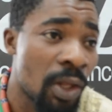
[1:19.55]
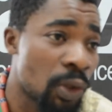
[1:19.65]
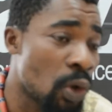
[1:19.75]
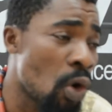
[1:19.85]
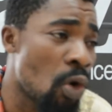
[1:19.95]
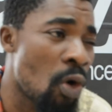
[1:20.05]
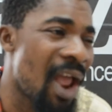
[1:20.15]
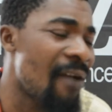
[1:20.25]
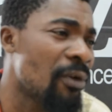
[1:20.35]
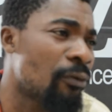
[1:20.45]
Togo,
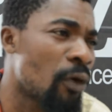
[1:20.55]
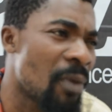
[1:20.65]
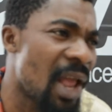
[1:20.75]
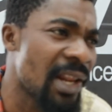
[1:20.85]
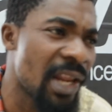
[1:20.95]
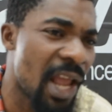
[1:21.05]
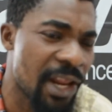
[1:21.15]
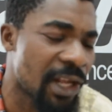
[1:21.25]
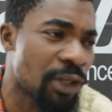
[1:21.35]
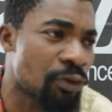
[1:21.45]
from
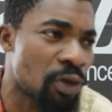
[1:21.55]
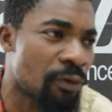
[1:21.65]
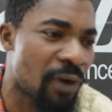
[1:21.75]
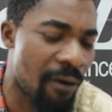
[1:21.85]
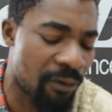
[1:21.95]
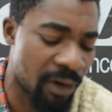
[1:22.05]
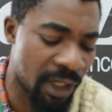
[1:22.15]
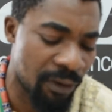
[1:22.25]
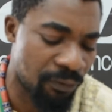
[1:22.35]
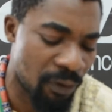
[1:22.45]
any country of Africa,
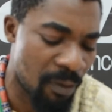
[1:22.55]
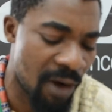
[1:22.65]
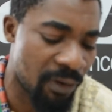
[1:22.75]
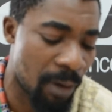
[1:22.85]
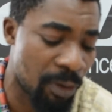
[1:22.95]
from Africa.